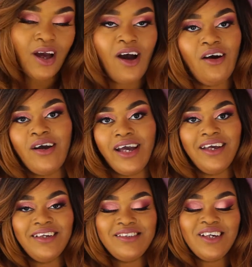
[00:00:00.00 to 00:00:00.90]

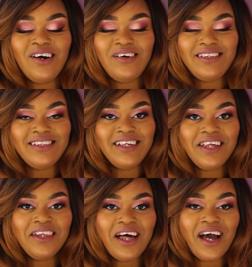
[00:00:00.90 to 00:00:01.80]
Okay, so it's
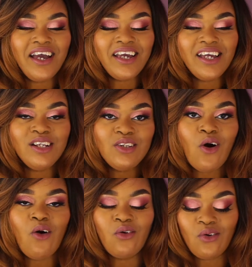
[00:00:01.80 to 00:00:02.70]
looking like in
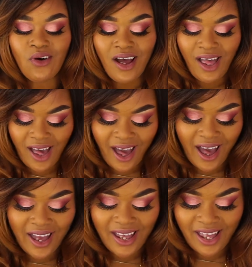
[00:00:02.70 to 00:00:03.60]
total
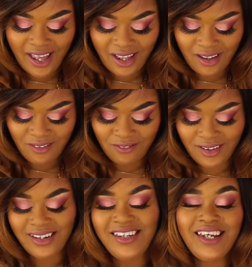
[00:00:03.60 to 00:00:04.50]
I have
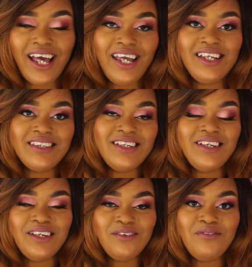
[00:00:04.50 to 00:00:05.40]

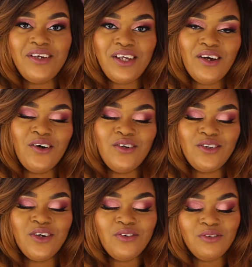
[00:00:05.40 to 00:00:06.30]
19 videos
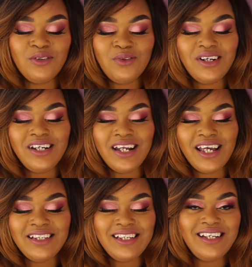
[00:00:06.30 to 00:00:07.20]
for
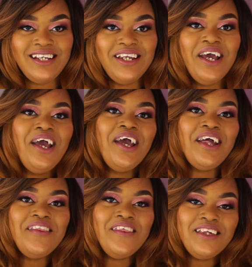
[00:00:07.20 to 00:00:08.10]
2019,
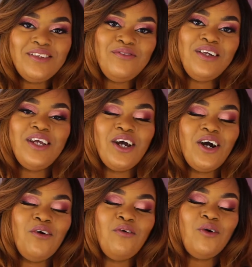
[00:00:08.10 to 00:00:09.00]
and this
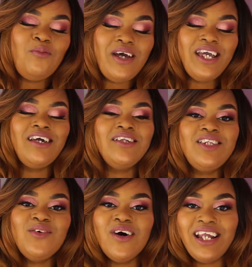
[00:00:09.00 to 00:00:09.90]
video will make
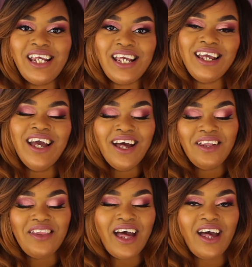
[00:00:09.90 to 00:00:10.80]
20
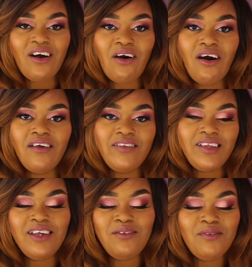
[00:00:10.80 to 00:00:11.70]
that are
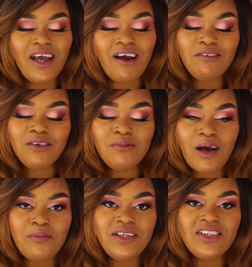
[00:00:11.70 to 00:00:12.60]
themed after
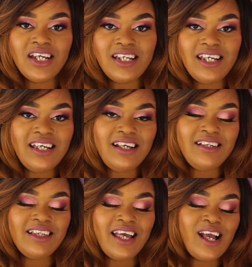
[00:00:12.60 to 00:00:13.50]
my
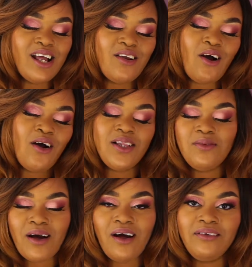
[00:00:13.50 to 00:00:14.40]
BJDs and all
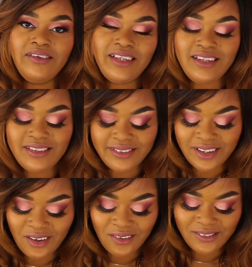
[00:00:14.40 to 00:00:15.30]
about these
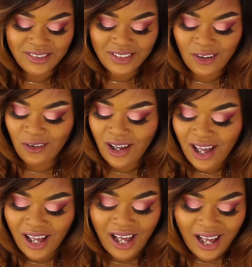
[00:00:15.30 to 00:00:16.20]
dolls. So
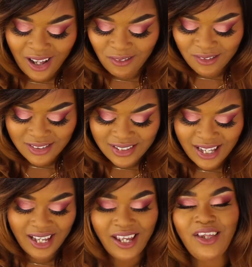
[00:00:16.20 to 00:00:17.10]
I will
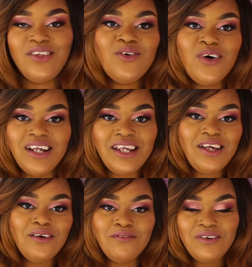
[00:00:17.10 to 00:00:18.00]
say
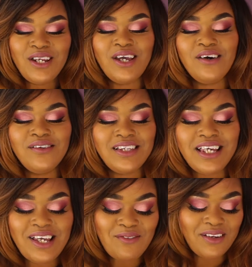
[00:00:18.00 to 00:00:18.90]
20 videos
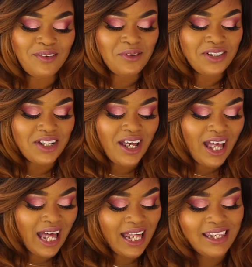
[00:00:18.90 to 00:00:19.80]
even, which
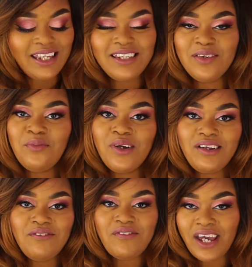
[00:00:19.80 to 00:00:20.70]
I think is a
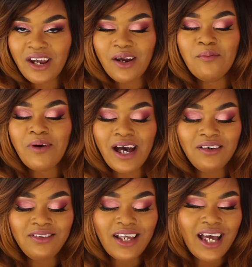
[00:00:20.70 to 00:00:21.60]
pretty fair amount.